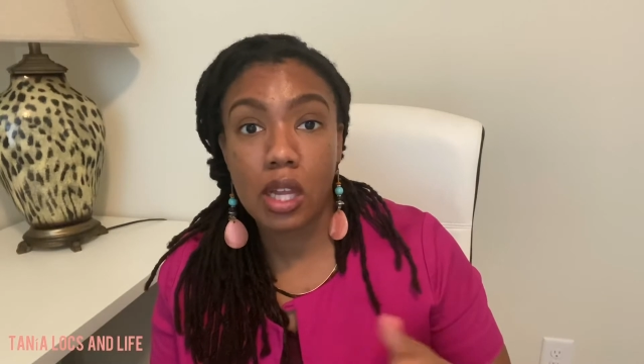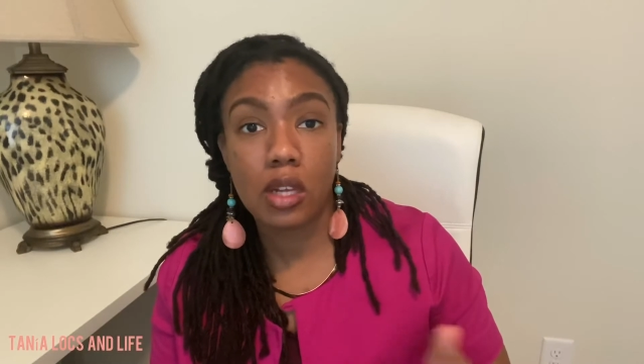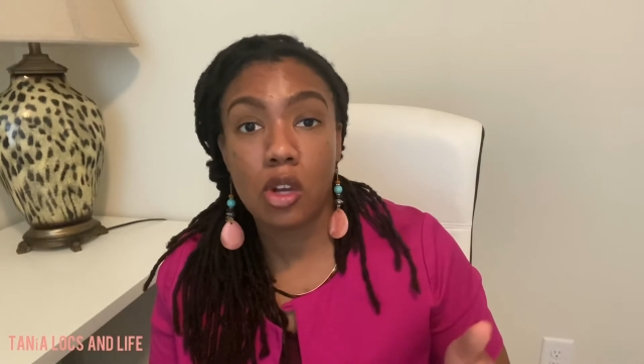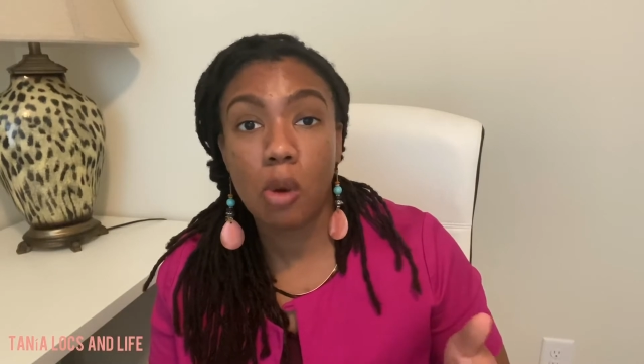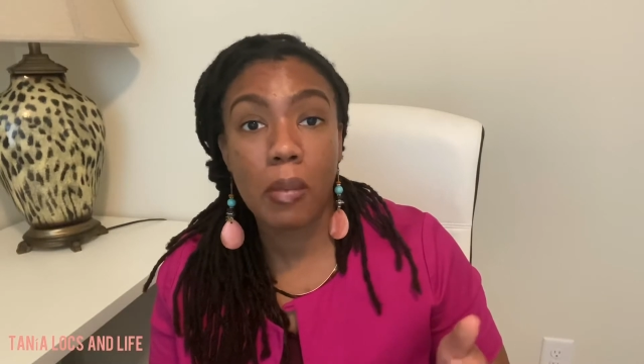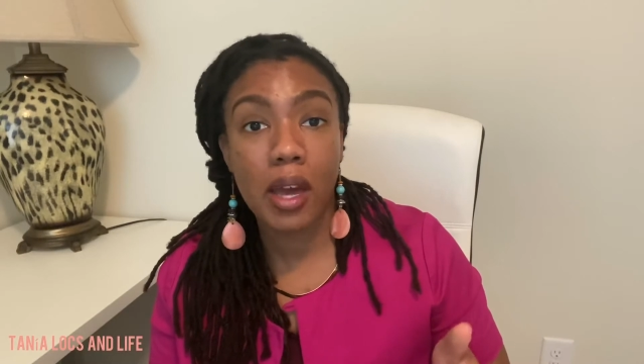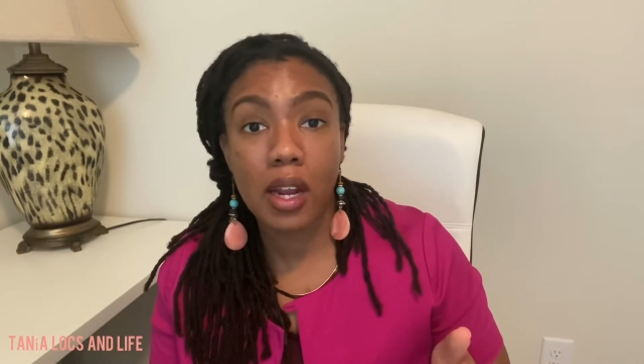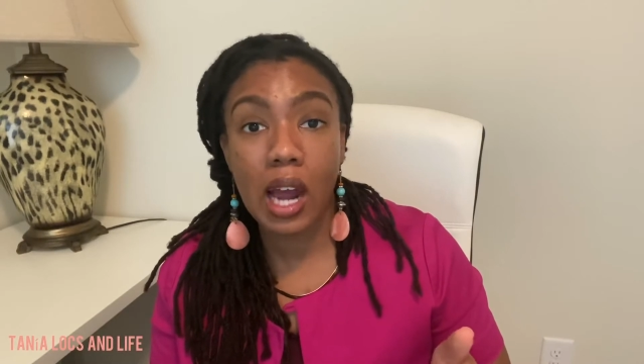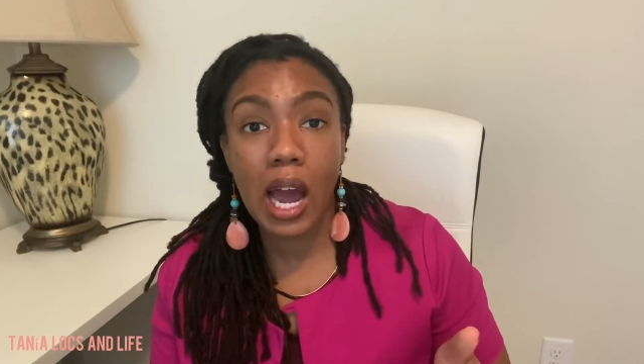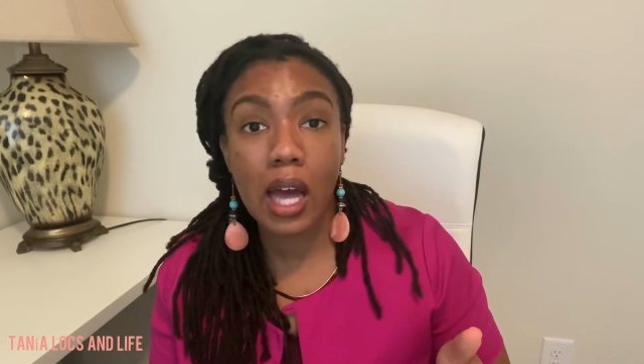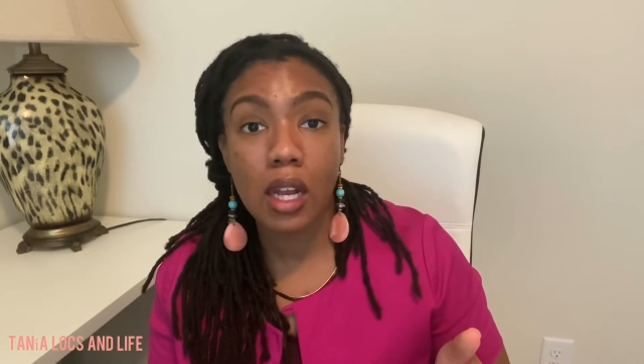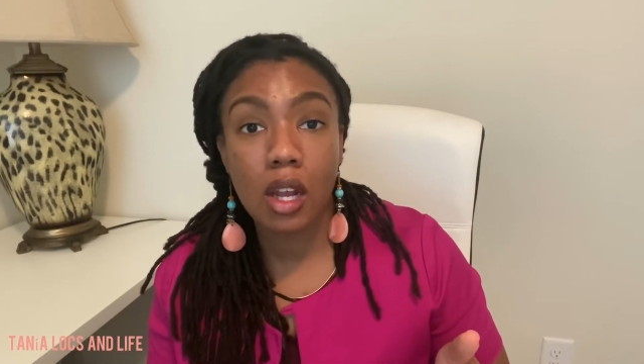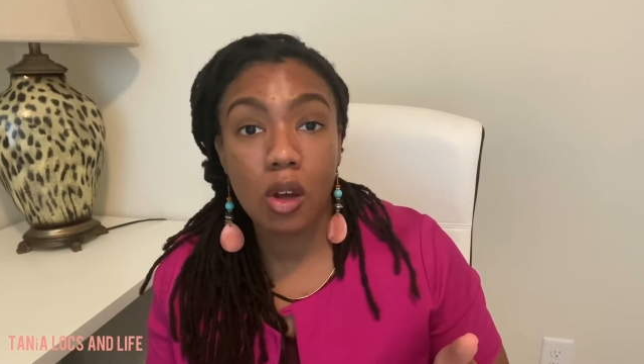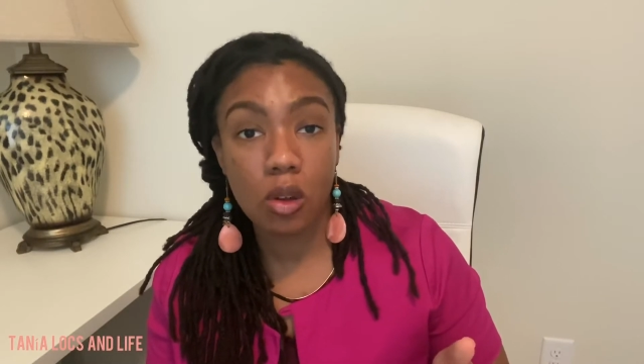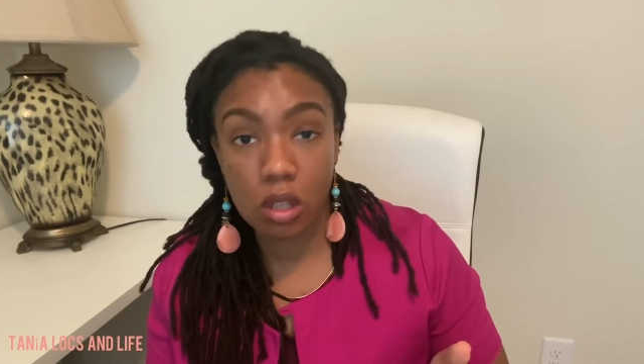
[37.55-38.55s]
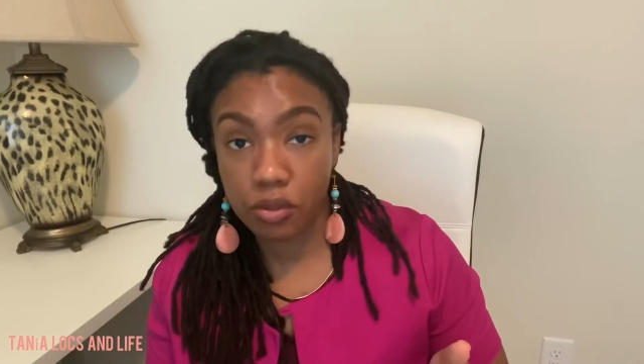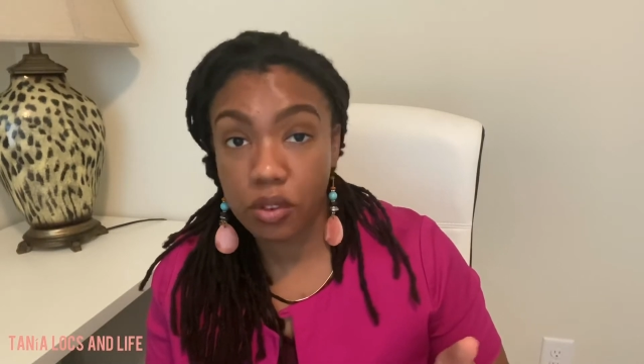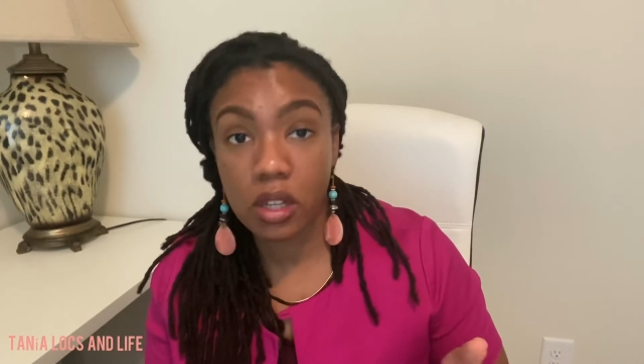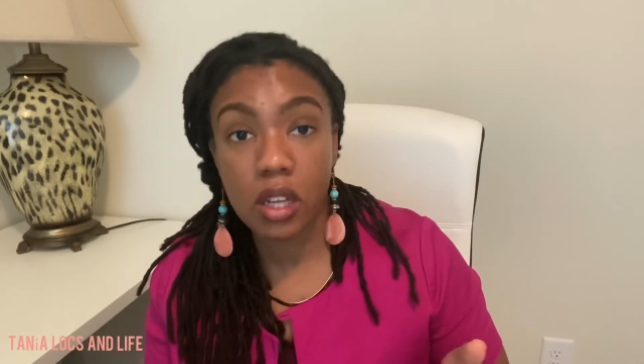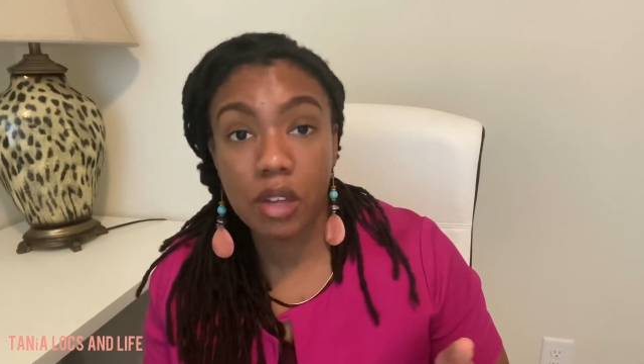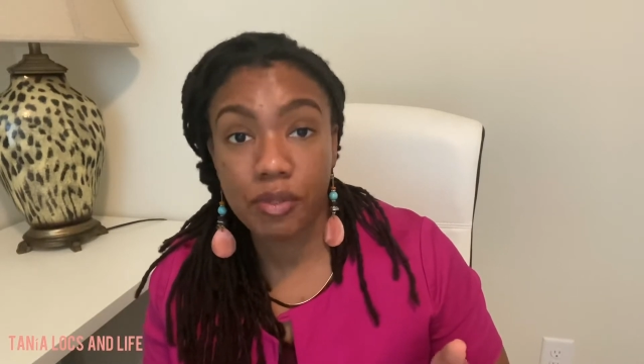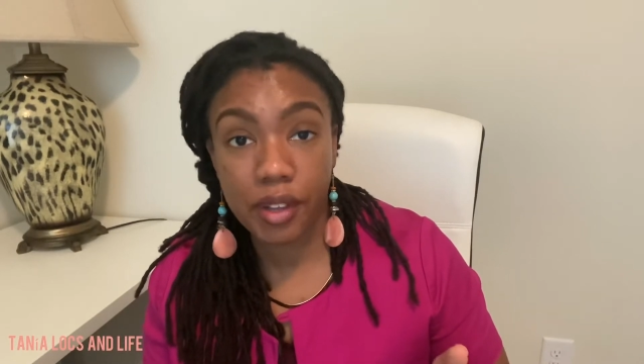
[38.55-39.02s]
no matter how long, if you
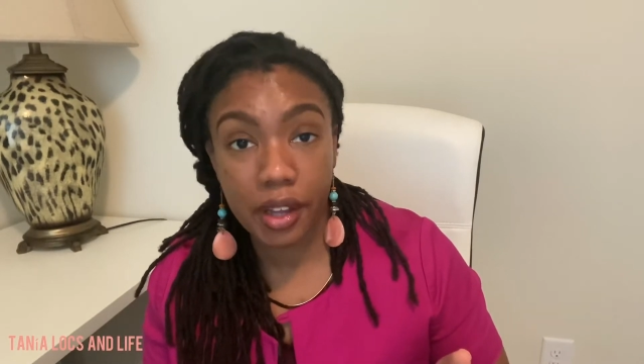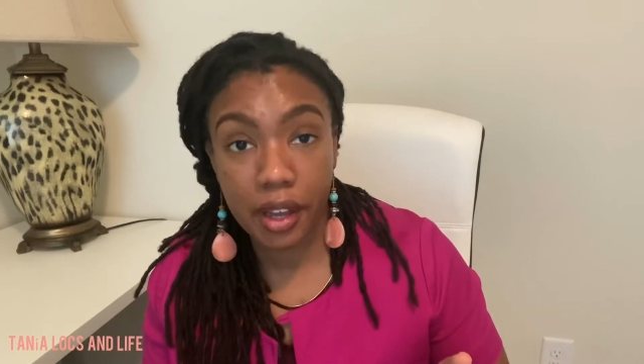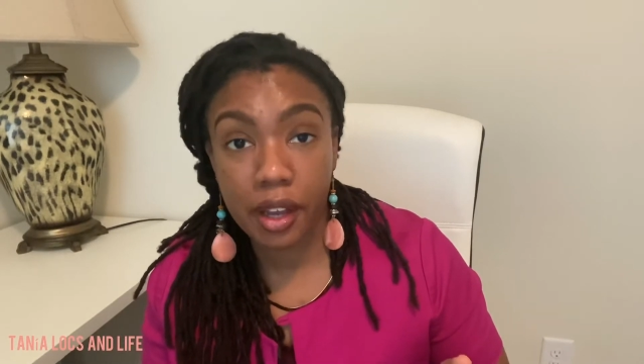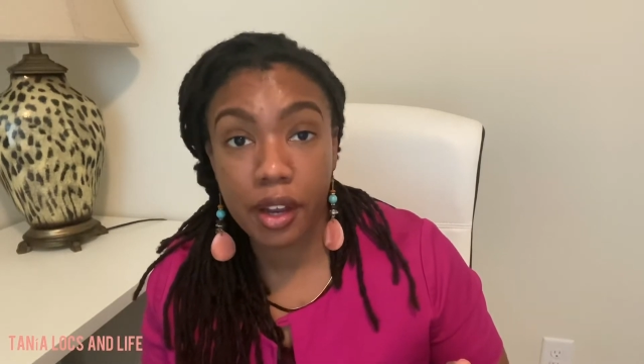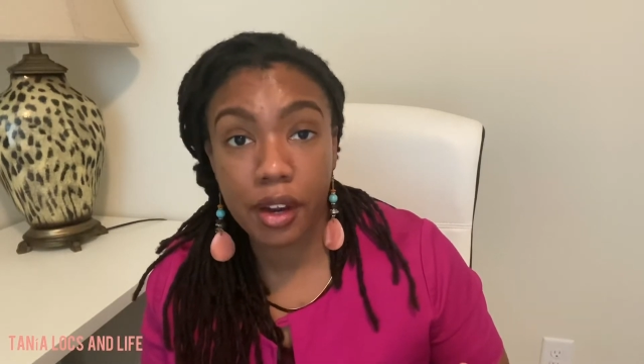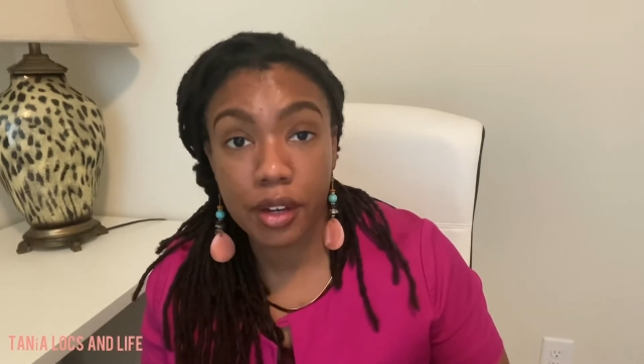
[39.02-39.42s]
leave your hair,